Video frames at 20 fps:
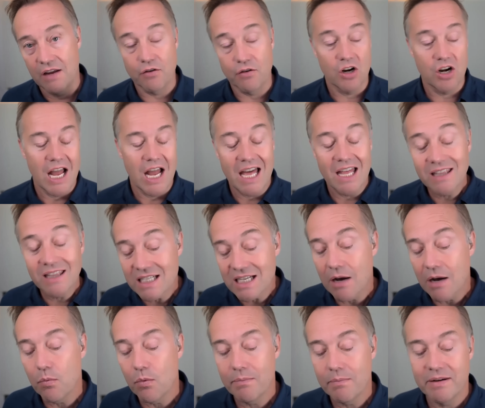If you're not in
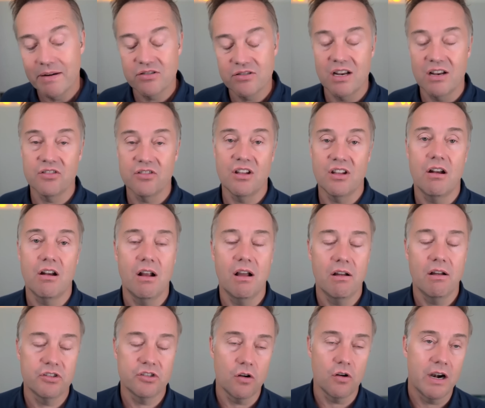the top 1% of
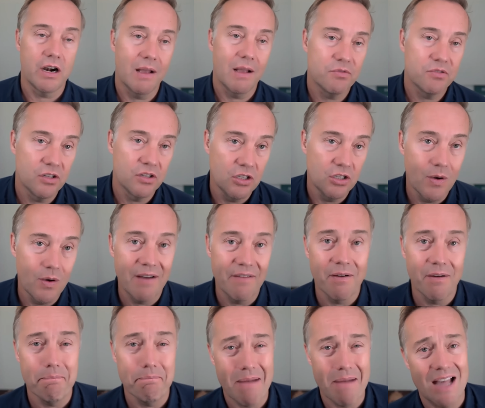start- startups, you
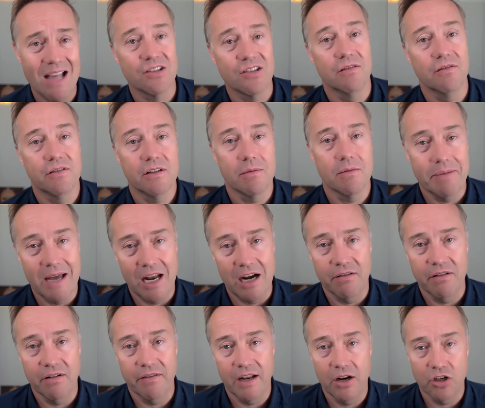have a massive
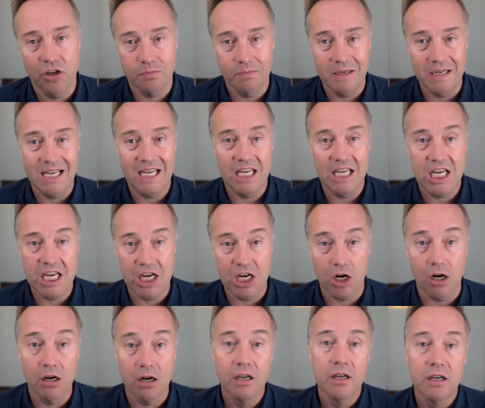competitive advantage being
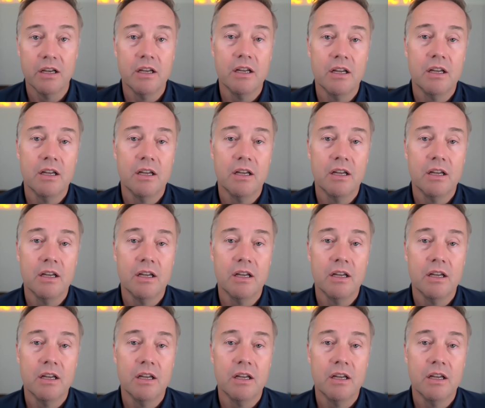here.